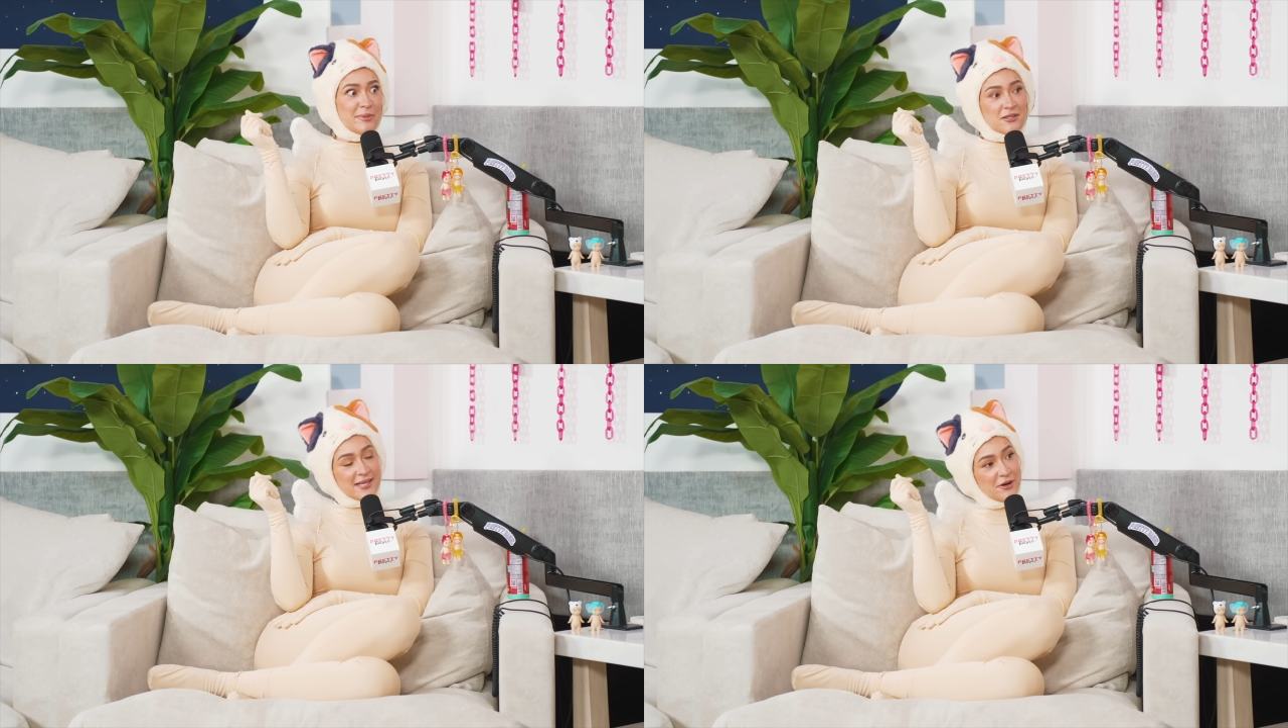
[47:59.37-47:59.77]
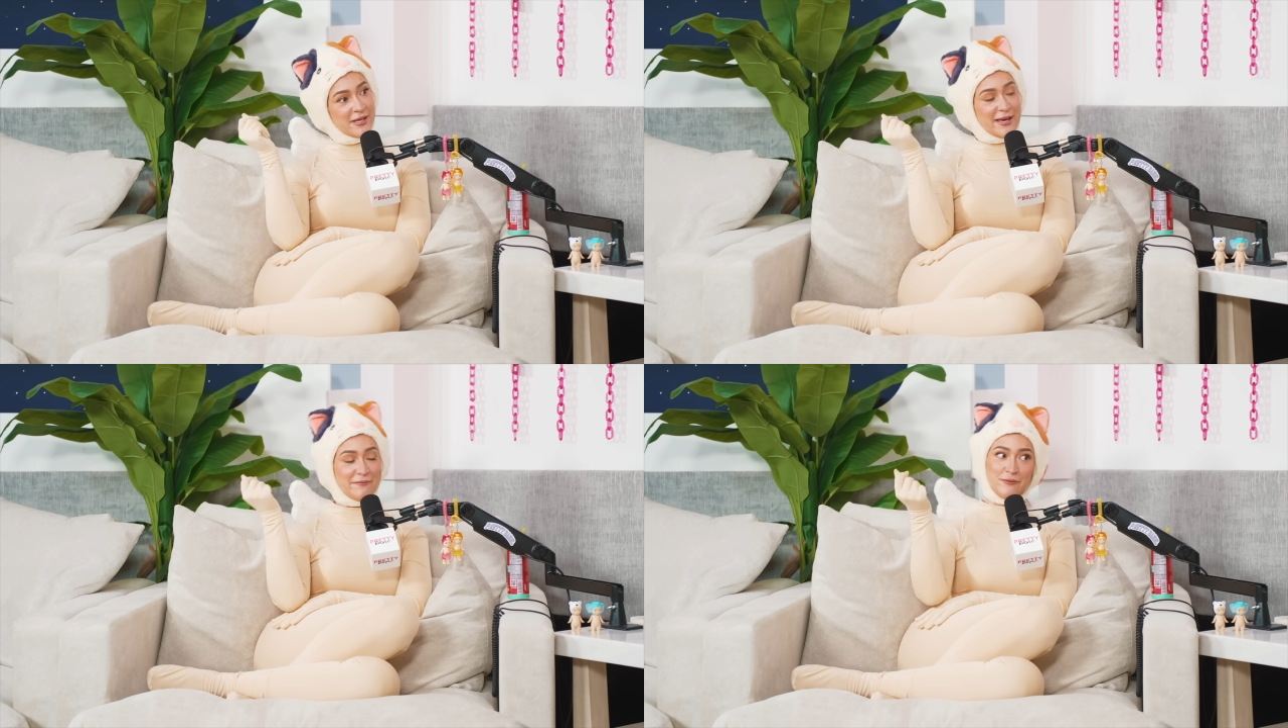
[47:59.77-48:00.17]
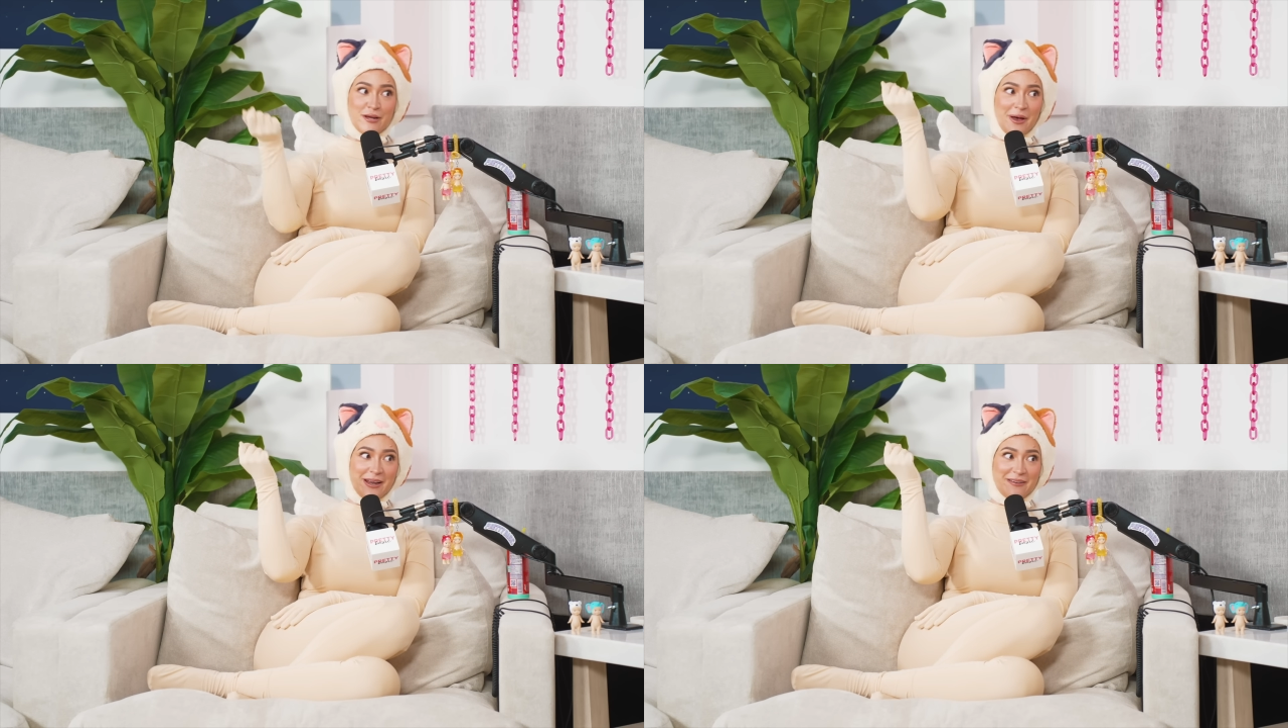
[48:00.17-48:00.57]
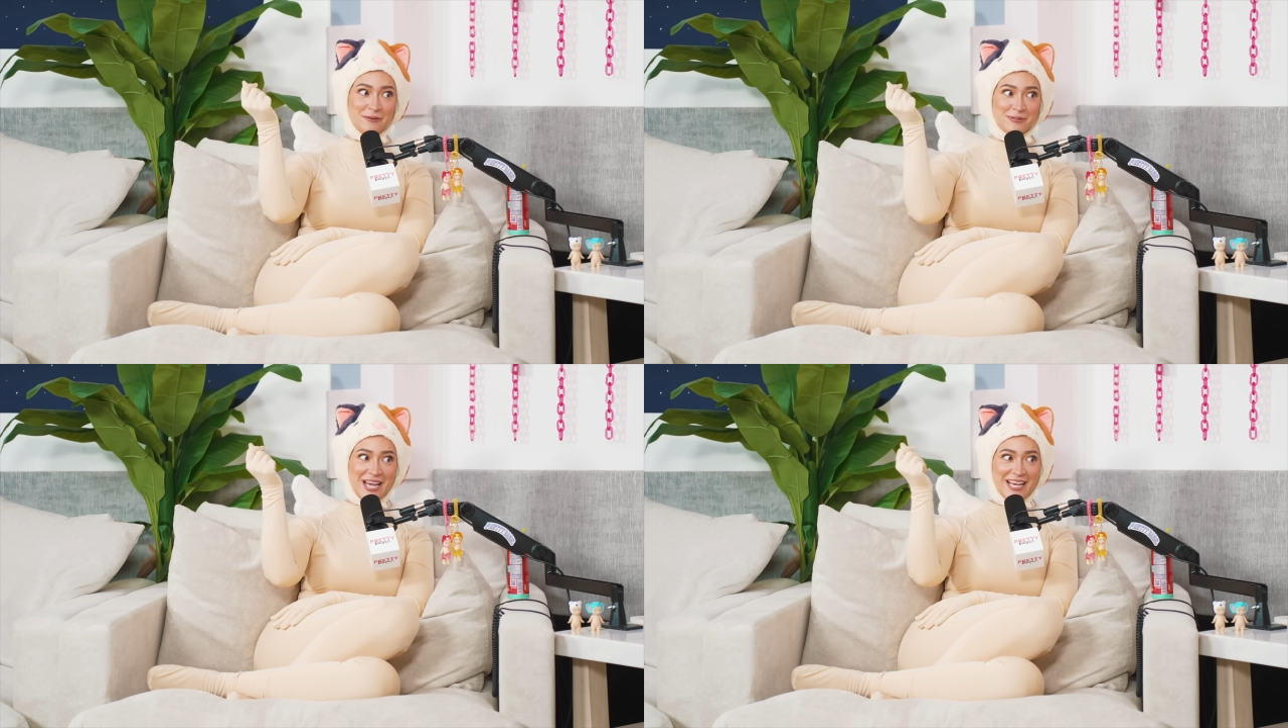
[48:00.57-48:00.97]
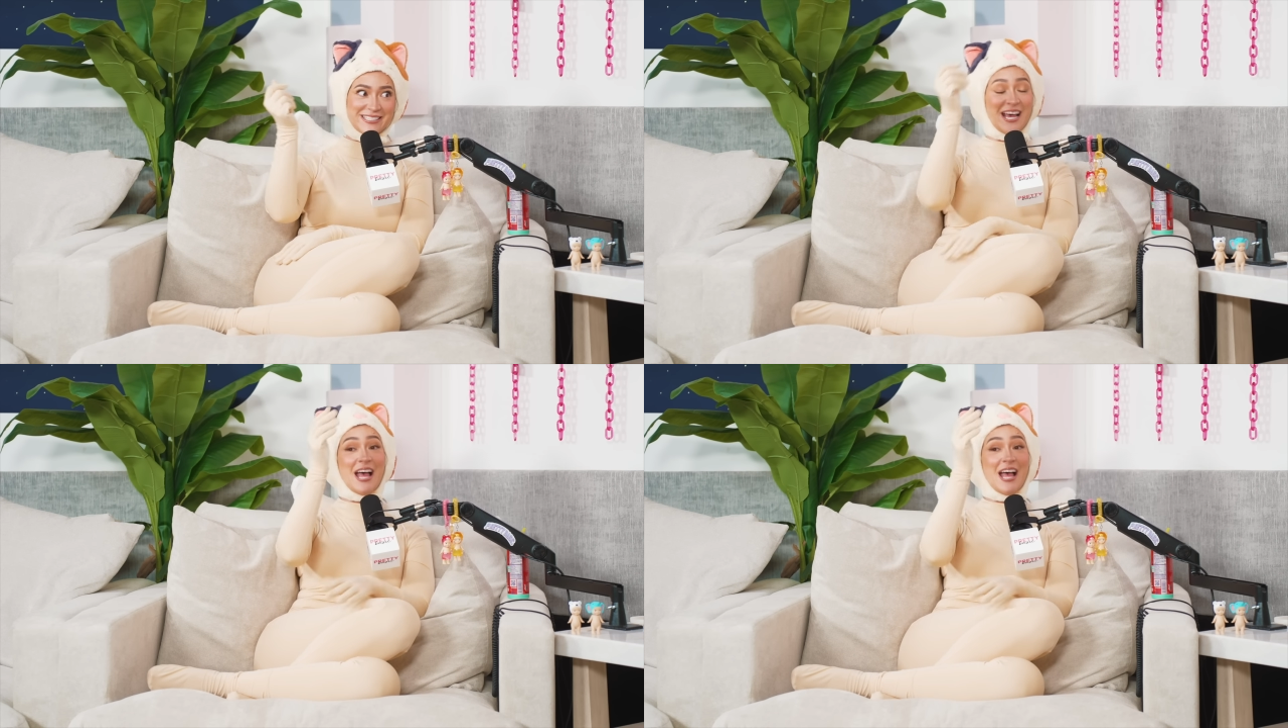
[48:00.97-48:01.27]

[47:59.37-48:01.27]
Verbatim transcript: Here's how you can get free money from Chase.